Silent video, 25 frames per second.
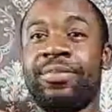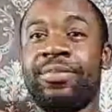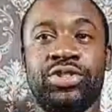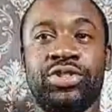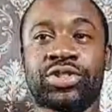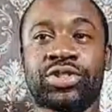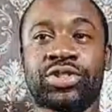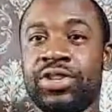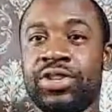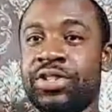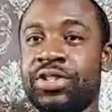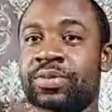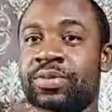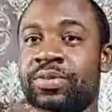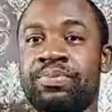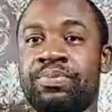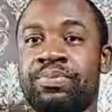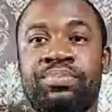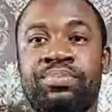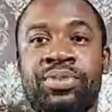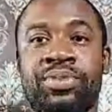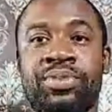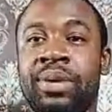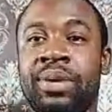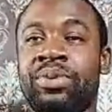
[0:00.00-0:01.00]
So
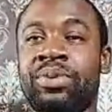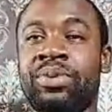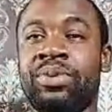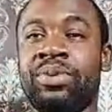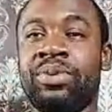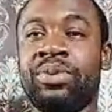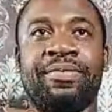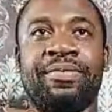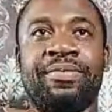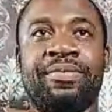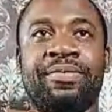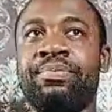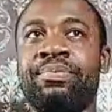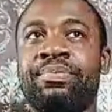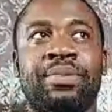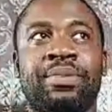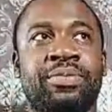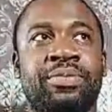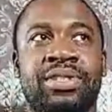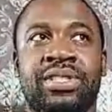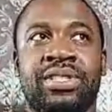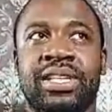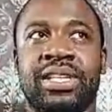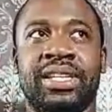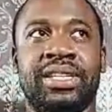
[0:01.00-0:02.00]
that would have been big
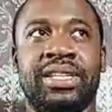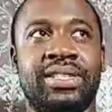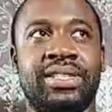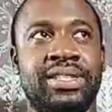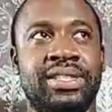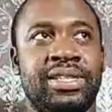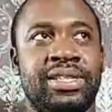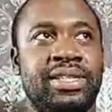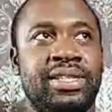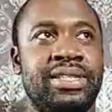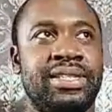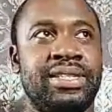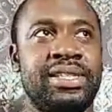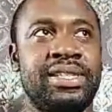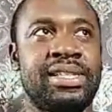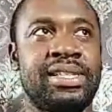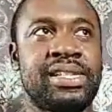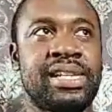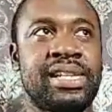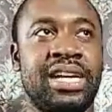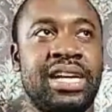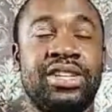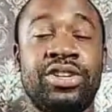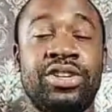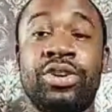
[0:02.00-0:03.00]
mistakes.
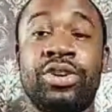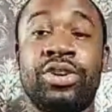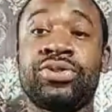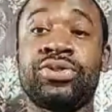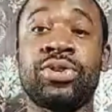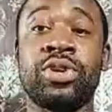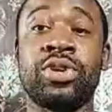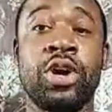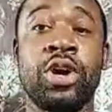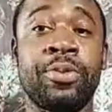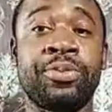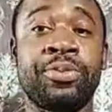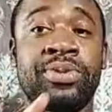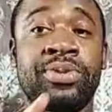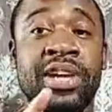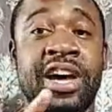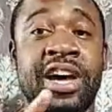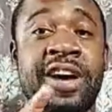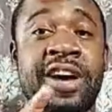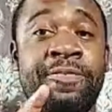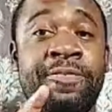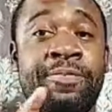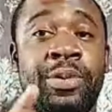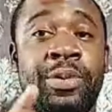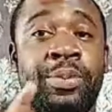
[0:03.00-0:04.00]
And I also
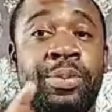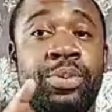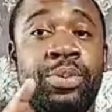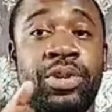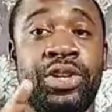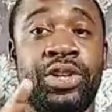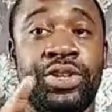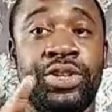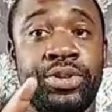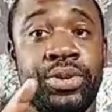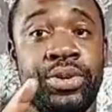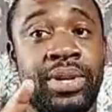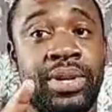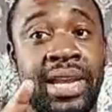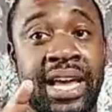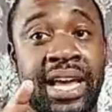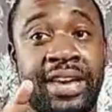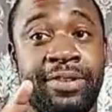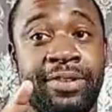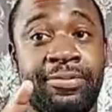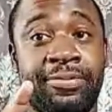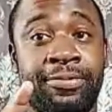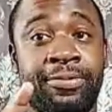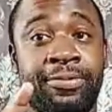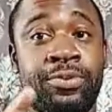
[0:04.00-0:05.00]
have people in your
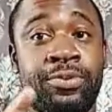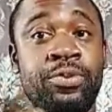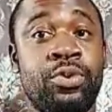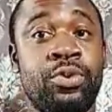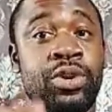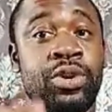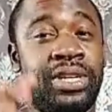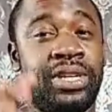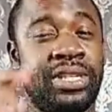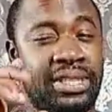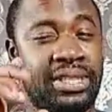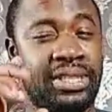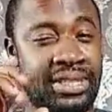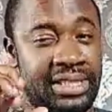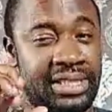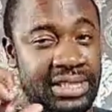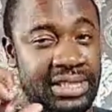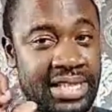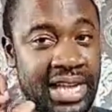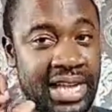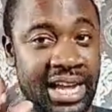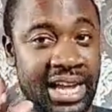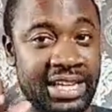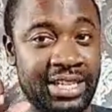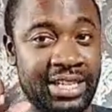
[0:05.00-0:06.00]
life who
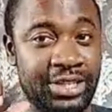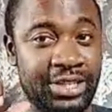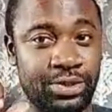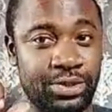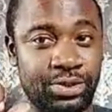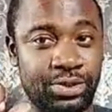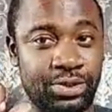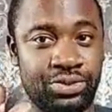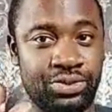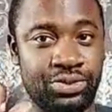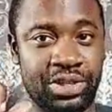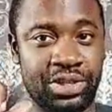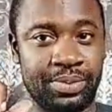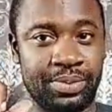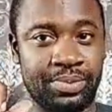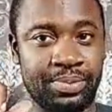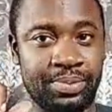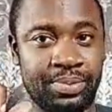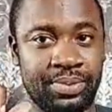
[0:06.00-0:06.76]
understand your dream.